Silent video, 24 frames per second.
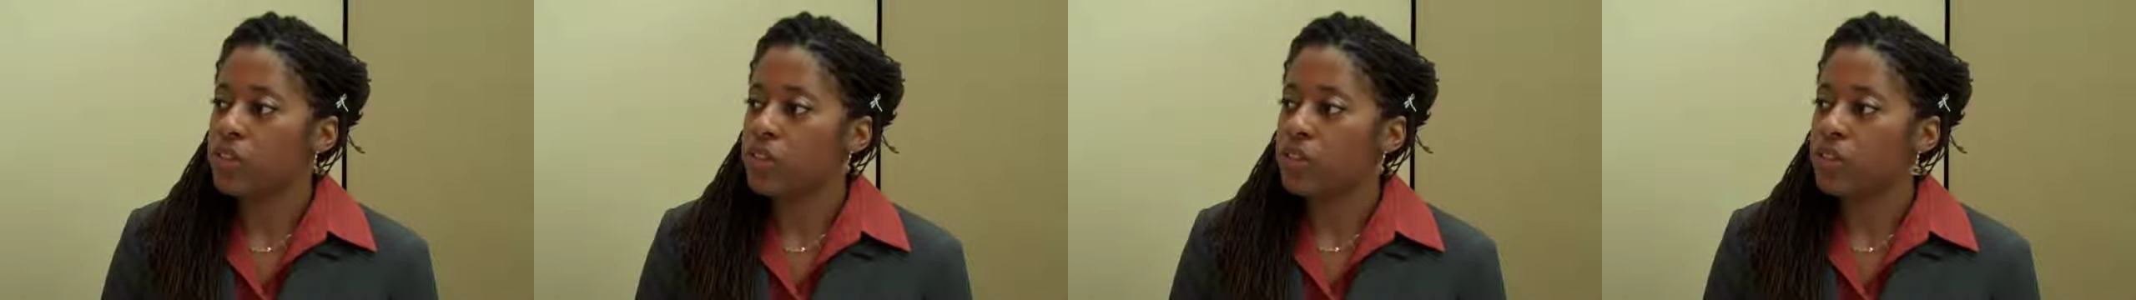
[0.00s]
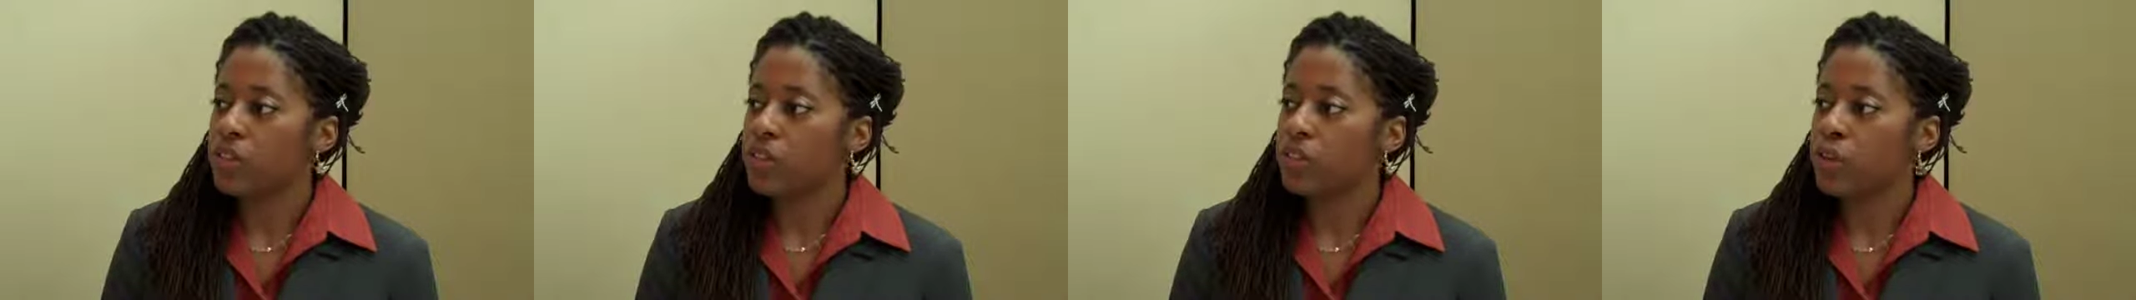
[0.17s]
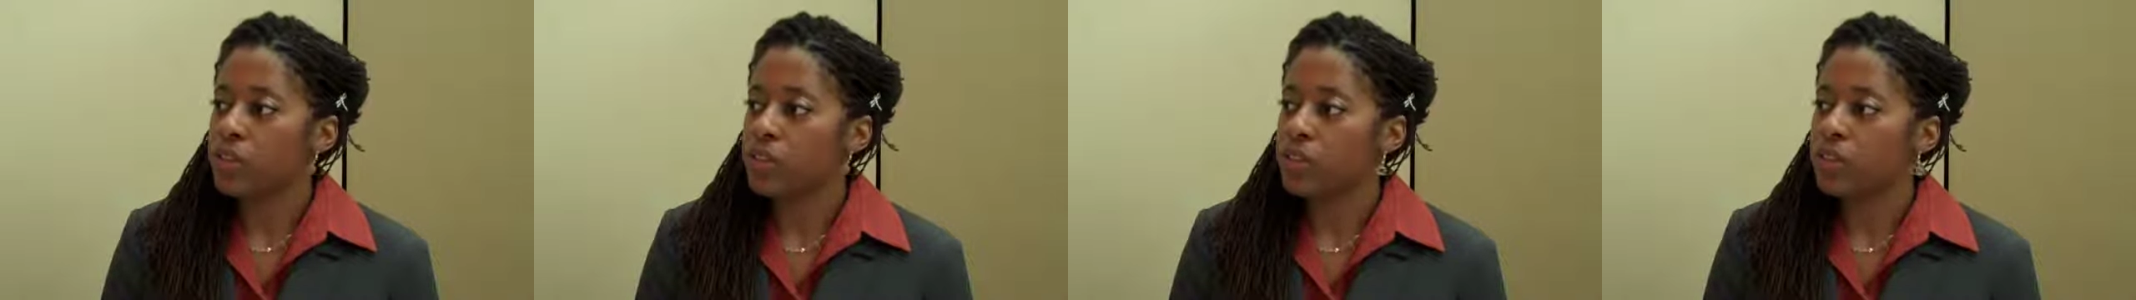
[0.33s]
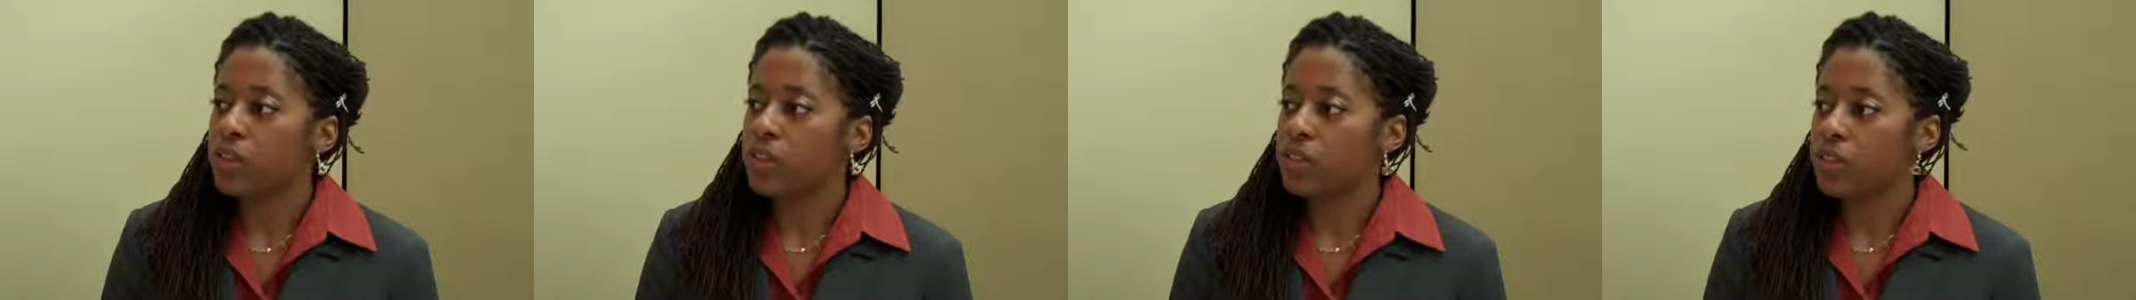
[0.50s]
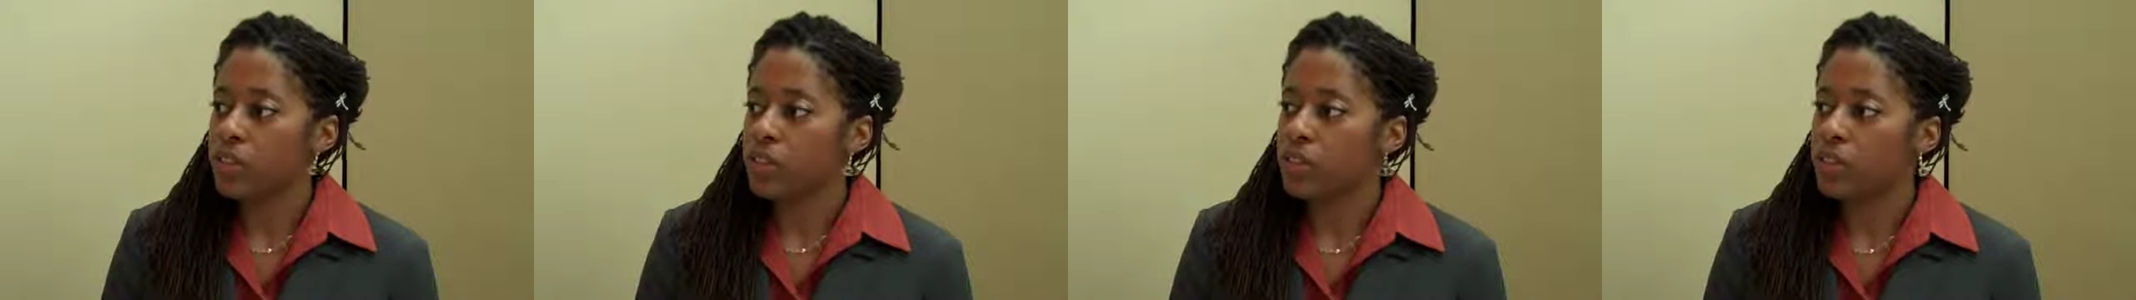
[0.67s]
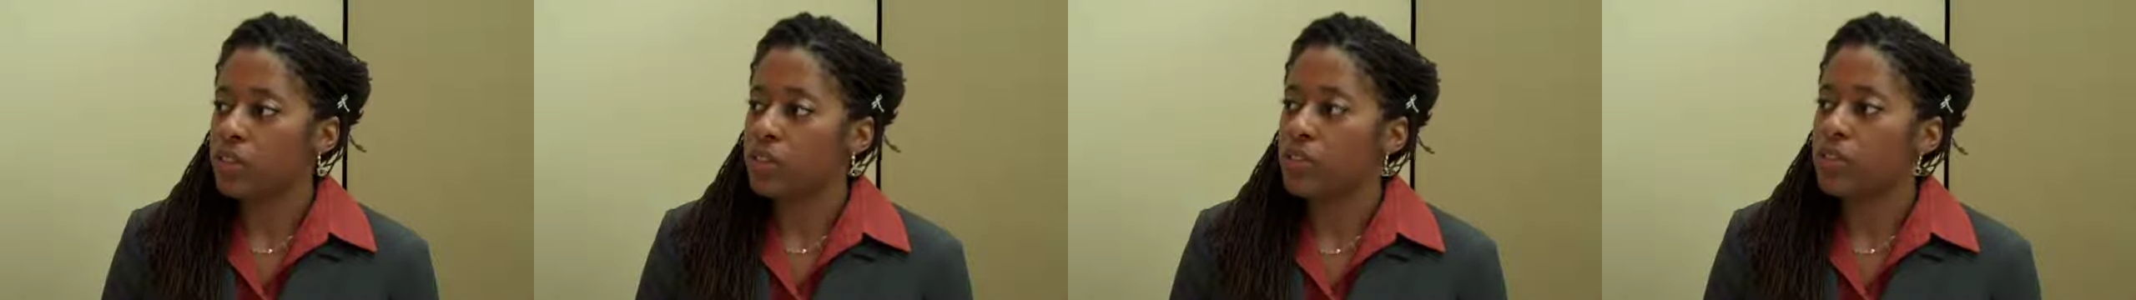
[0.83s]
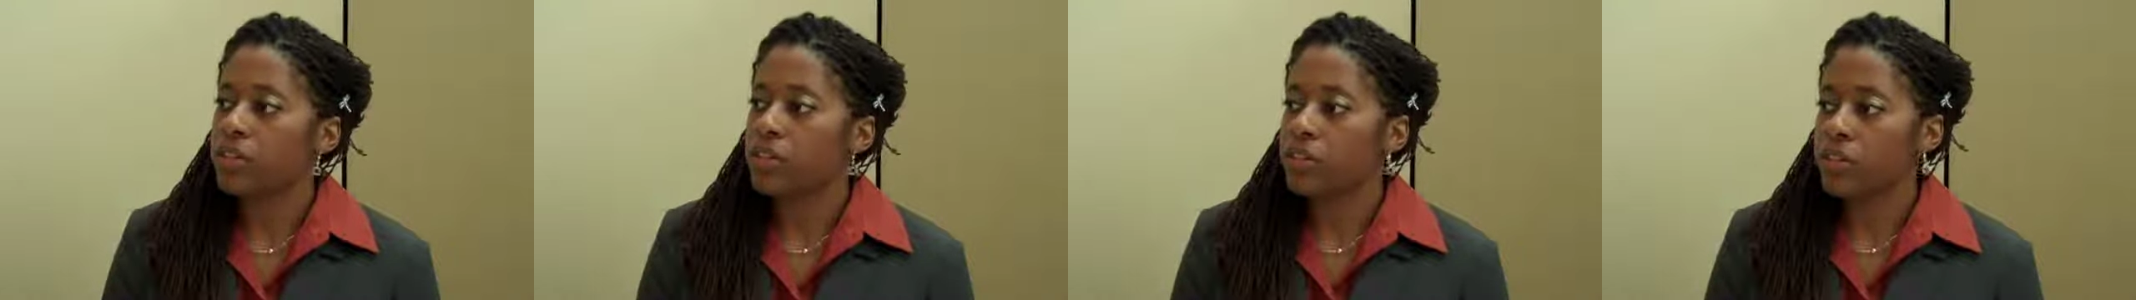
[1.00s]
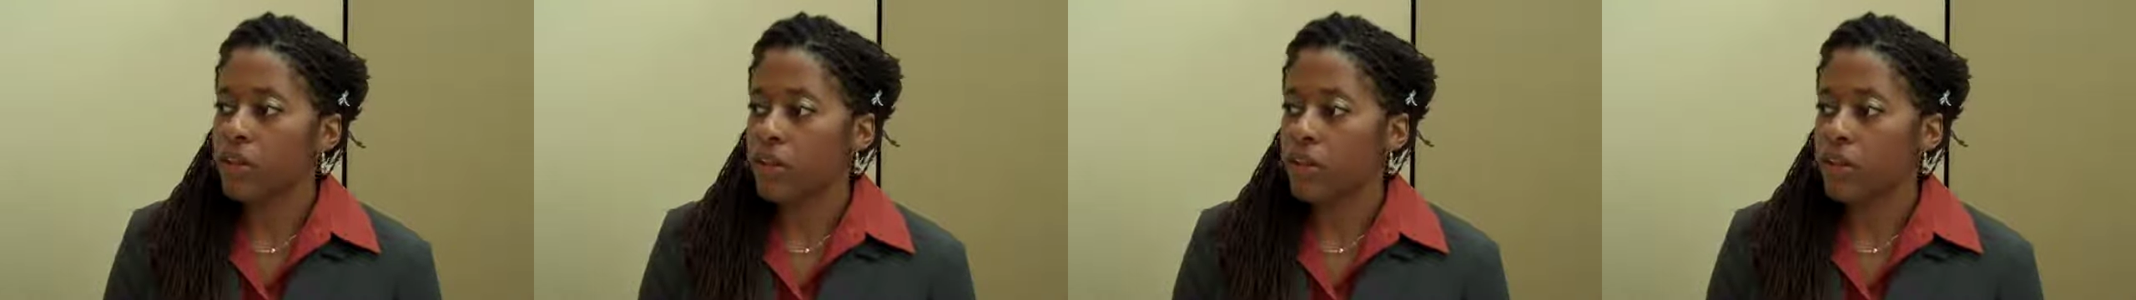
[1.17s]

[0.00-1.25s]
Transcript: is really important to see